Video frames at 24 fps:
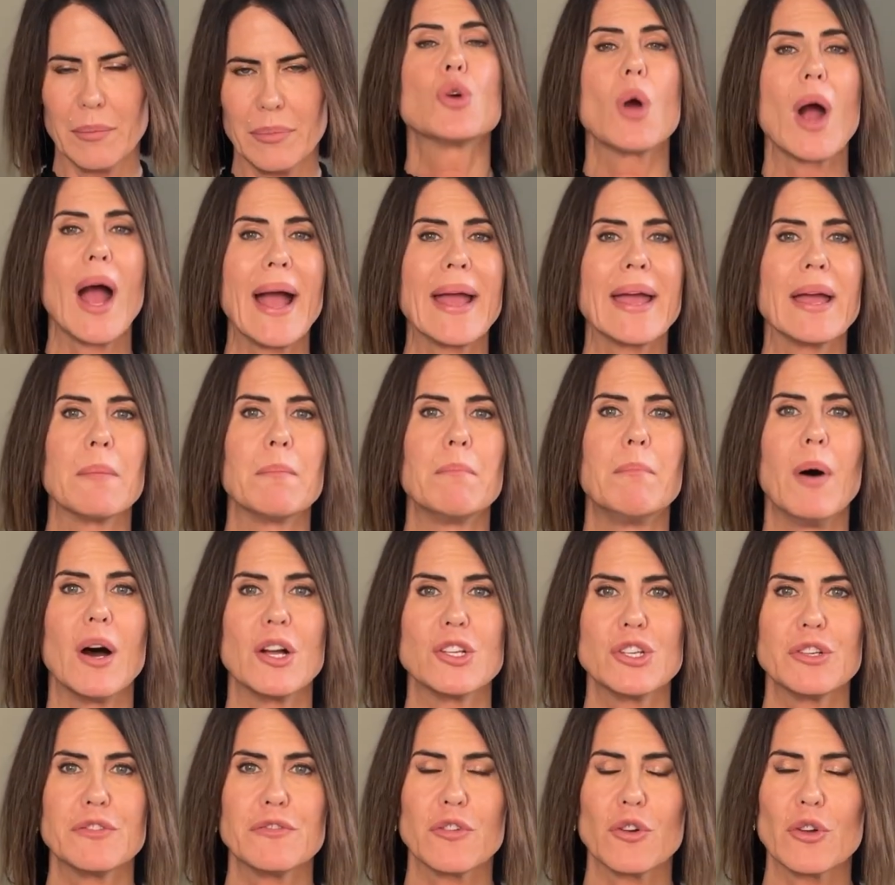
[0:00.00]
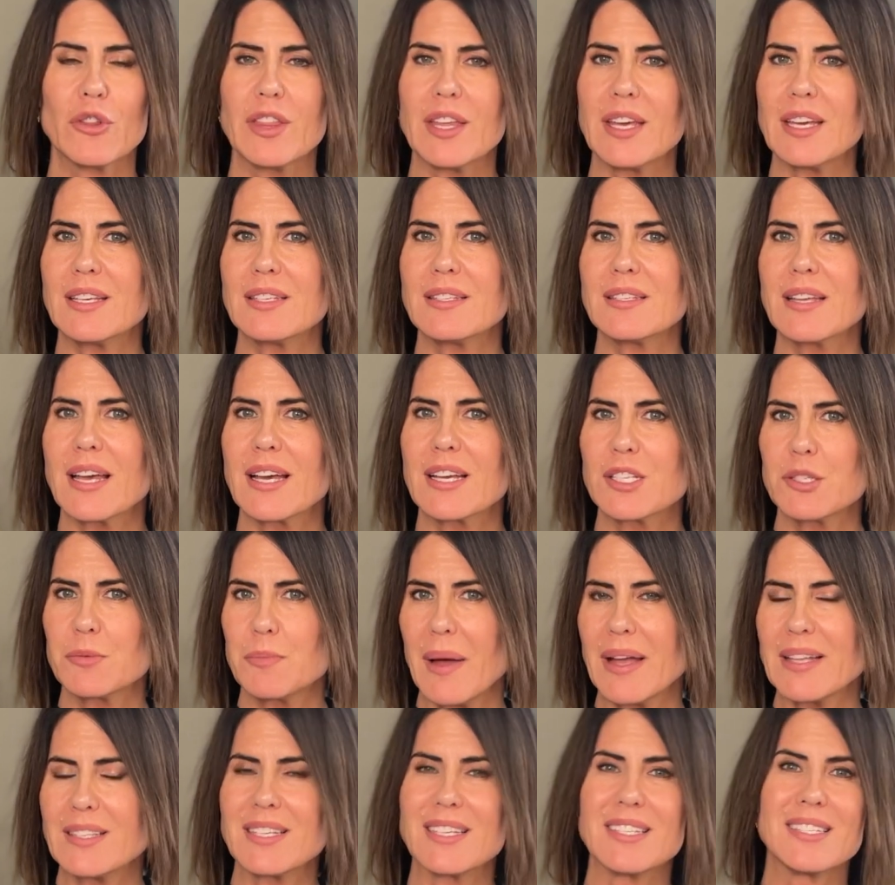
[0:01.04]
Try and budget for these
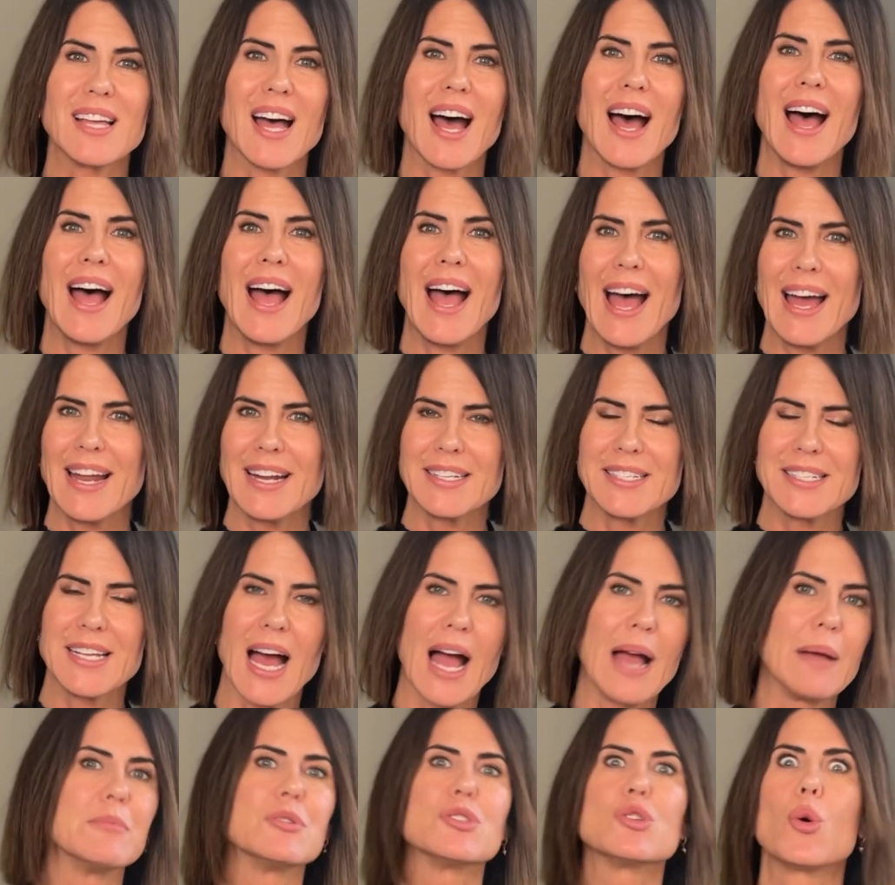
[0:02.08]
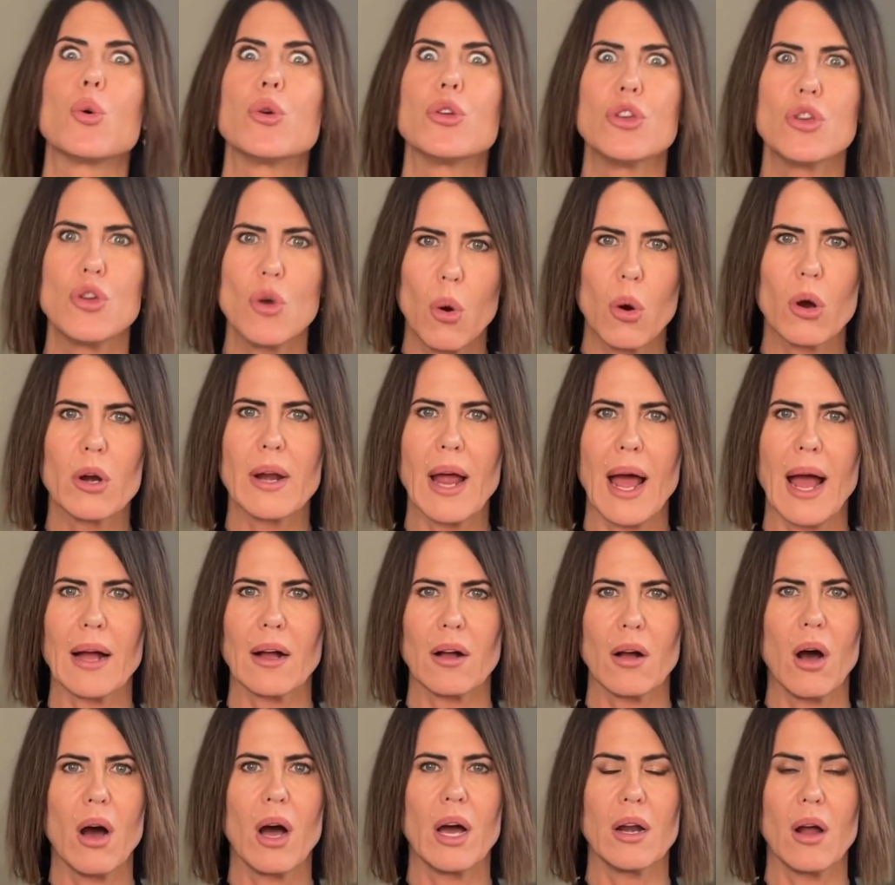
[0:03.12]
expenses ahead of time so you're not
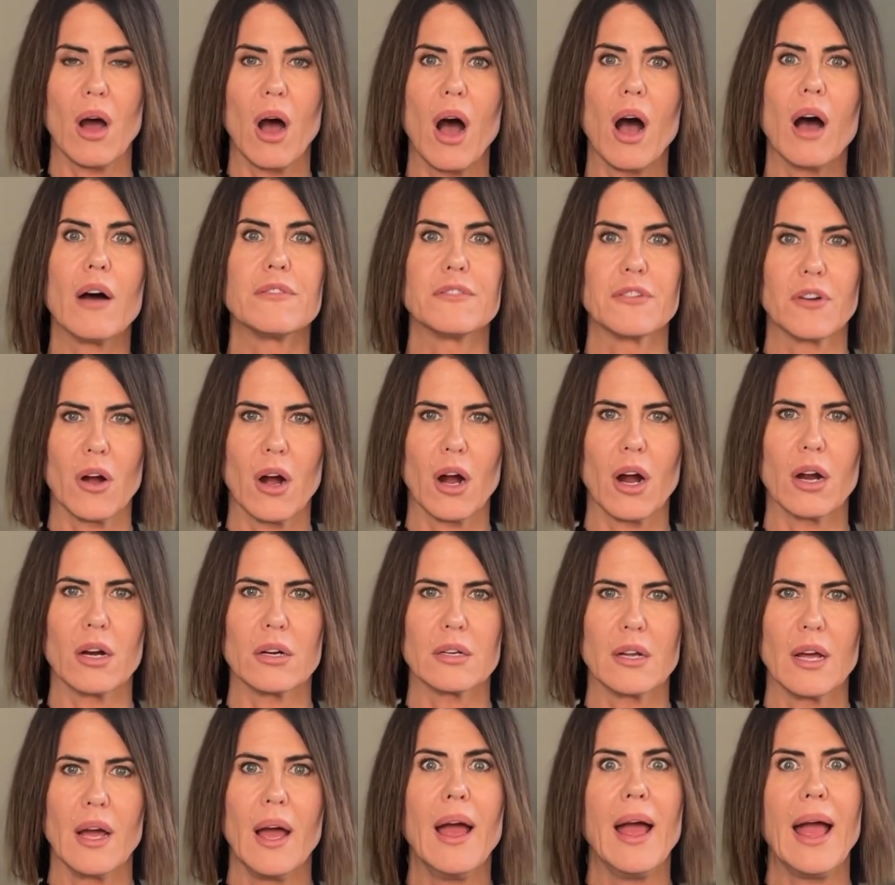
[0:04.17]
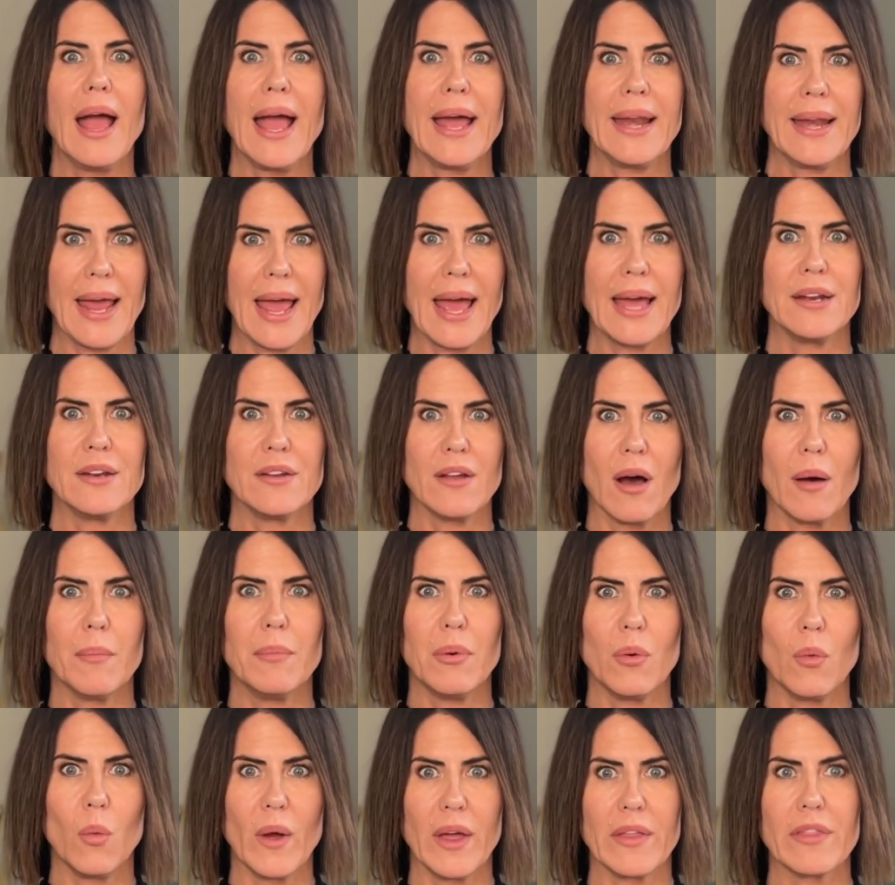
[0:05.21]
caught off guard and end
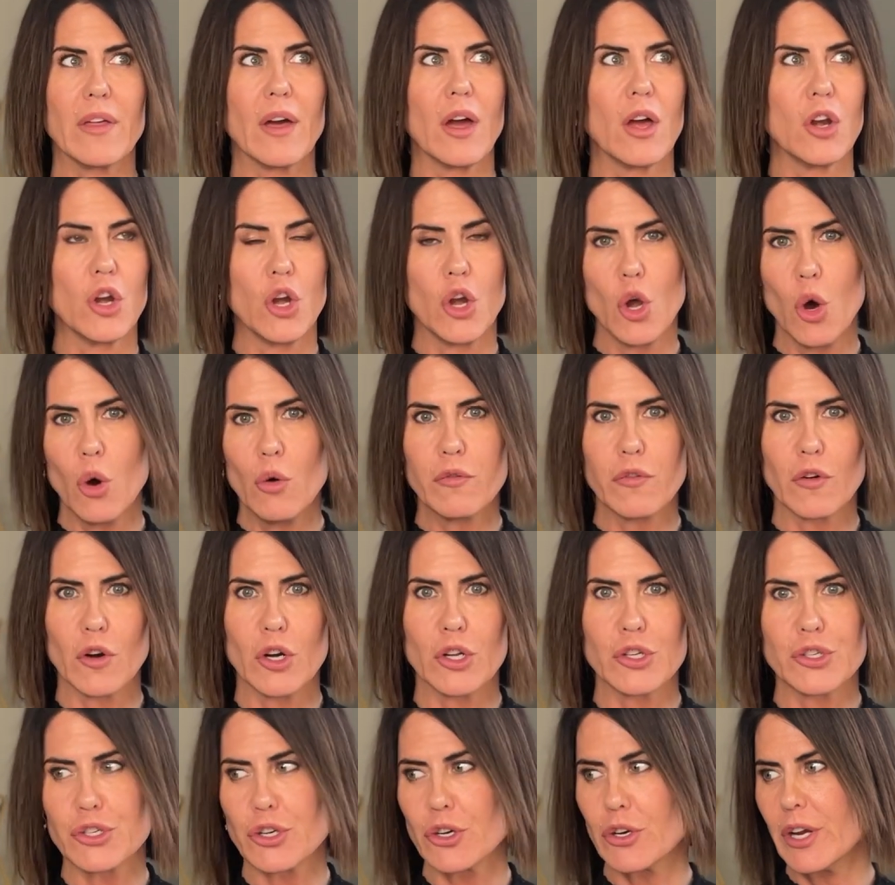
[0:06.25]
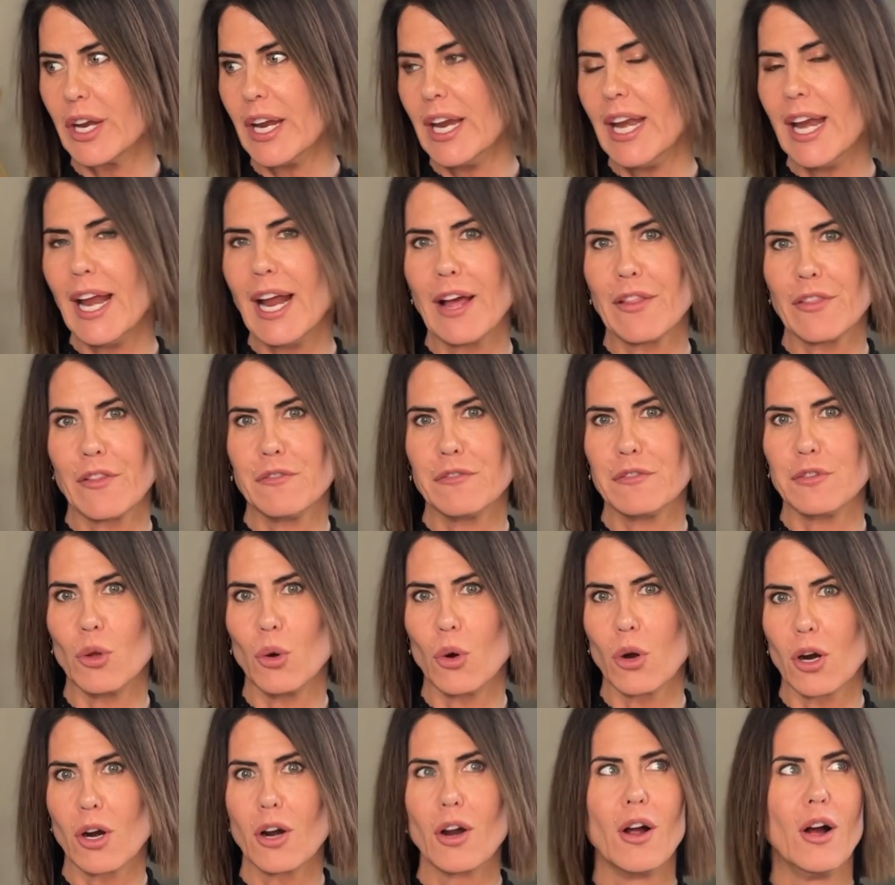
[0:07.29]
up with no furniture, eating on the
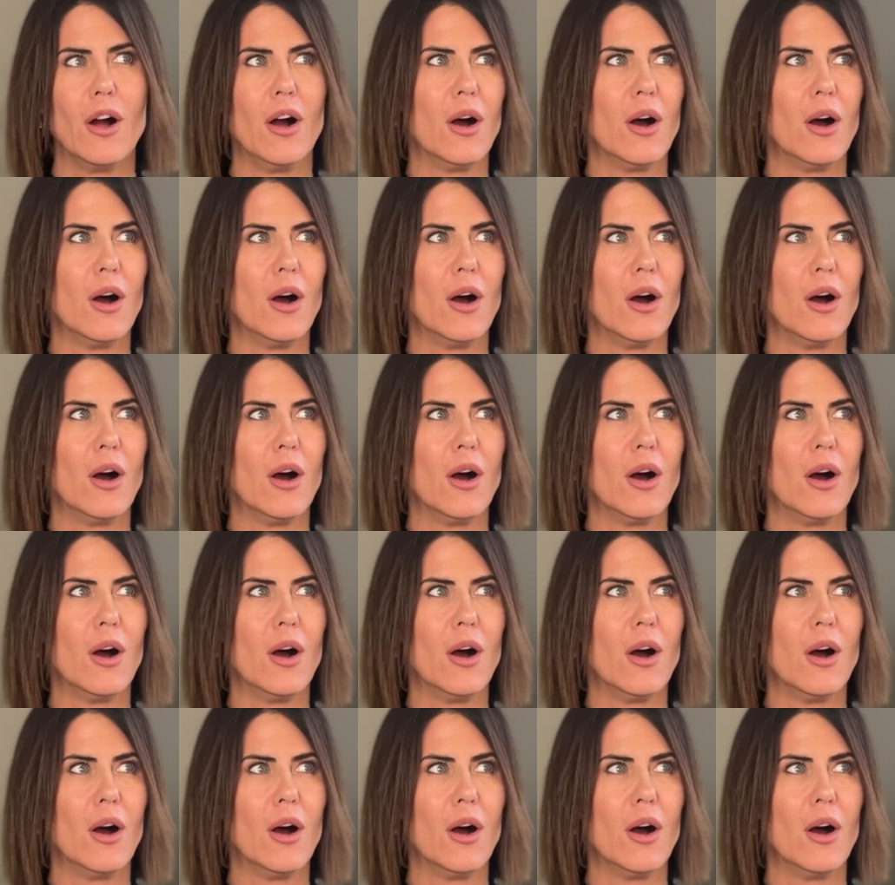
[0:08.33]
floor,